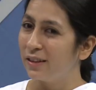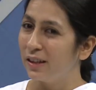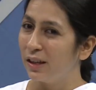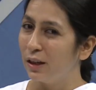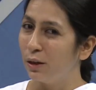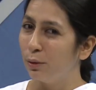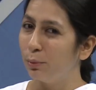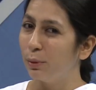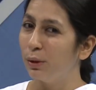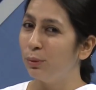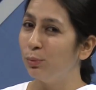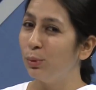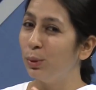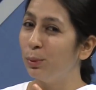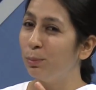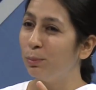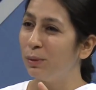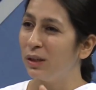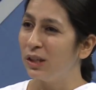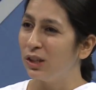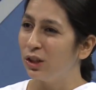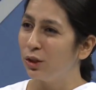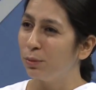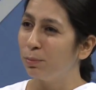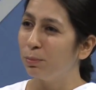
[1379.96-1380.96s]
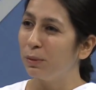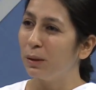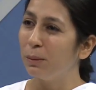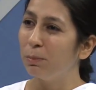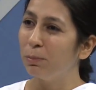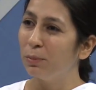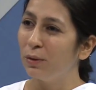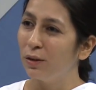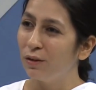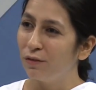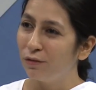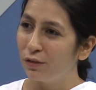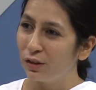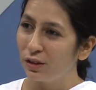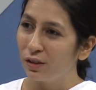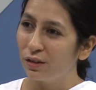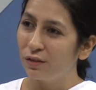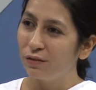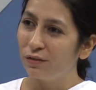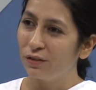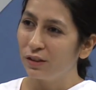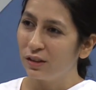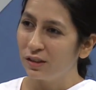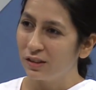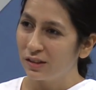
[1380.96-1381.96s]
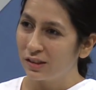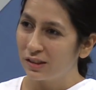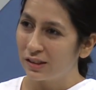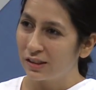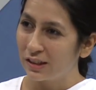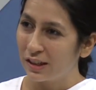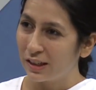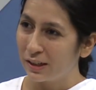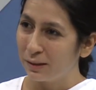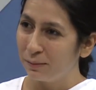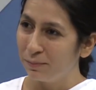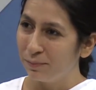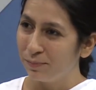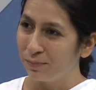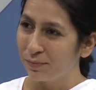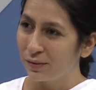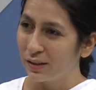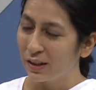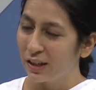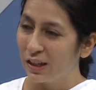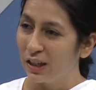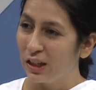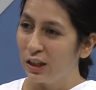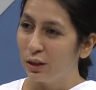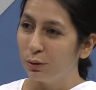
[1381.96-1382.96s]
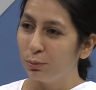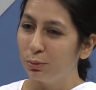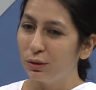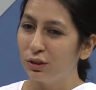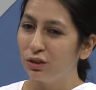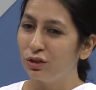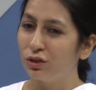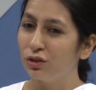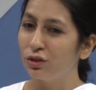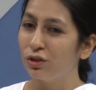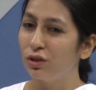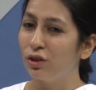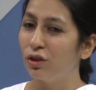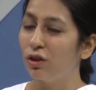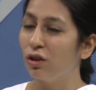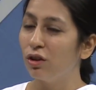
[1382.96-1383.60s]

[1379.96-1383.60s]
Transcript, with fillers: think when we meet people for the first time, we should